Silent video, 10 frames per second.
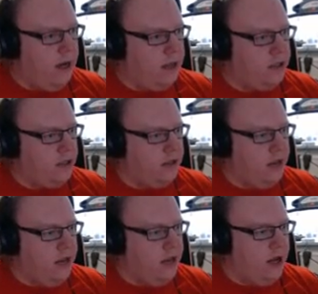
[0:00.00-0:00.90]
I
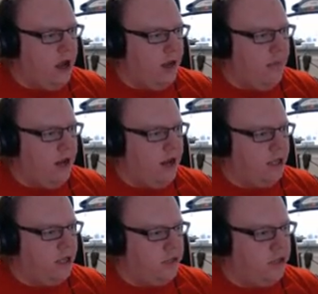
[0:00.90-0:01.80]

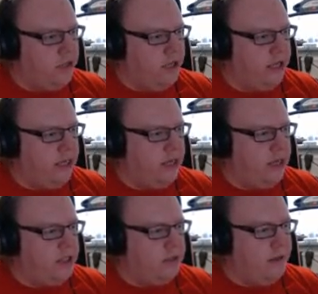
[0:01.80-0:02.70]
saw someone like set
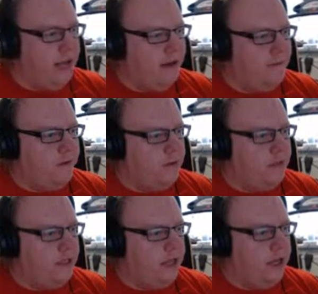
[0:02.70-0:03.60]
up some
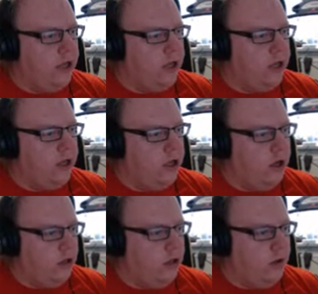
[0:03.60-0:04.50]
platforms and like
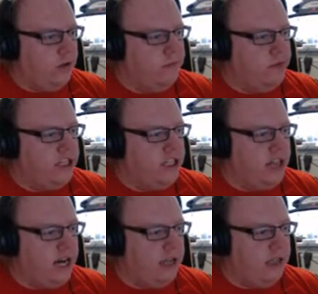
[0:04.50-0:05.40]
got the Golem
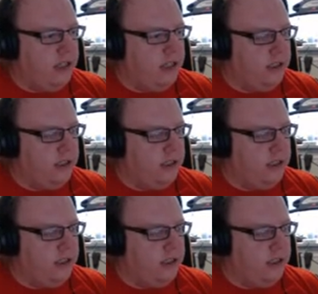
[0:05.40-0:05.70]
stuck.